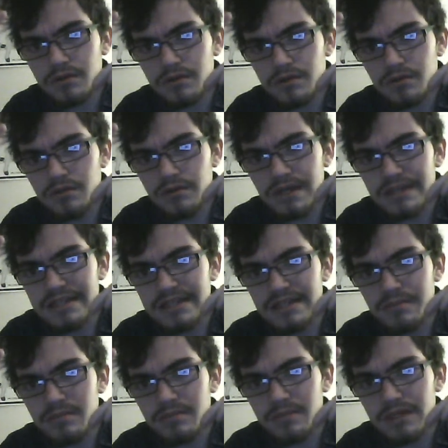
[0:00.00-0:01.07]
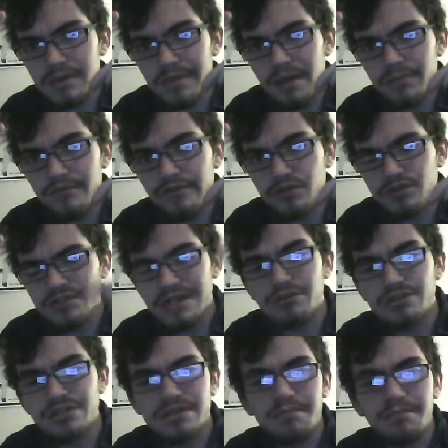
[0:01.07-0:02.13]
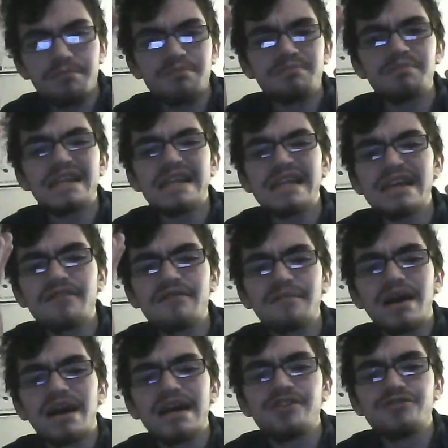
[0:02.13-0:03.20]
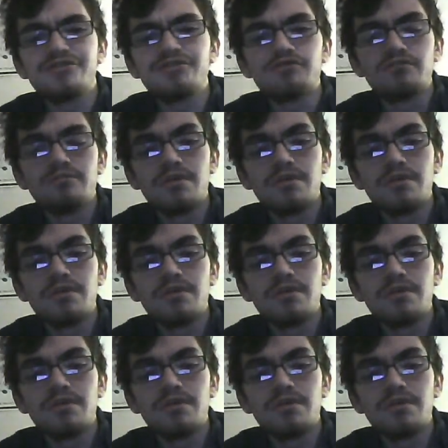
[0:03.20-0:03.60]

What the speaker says: the September 1st. That was the peak of my YouTube.